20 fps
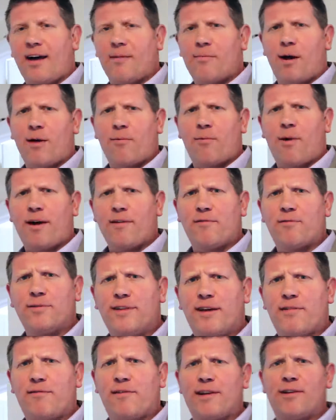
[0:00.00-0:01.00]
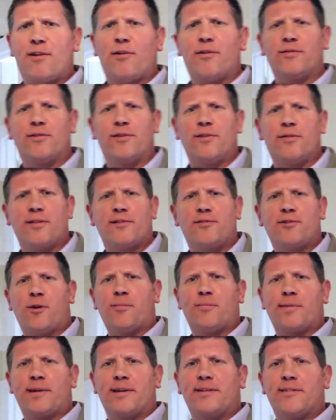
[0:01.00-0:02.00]
My wife would definitely not do this
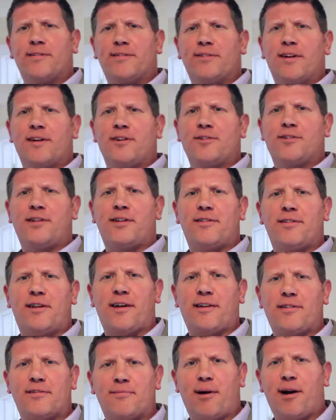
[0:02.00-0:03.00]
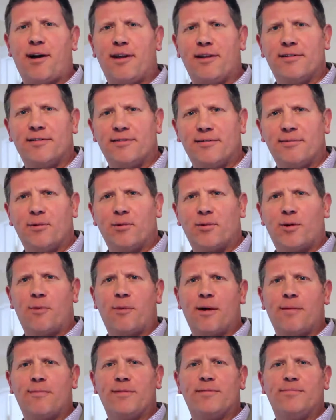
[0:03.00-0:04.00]
job because she doesn't like spiders or
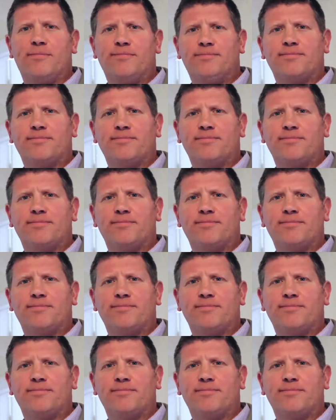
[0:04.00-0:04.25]
cobwebs.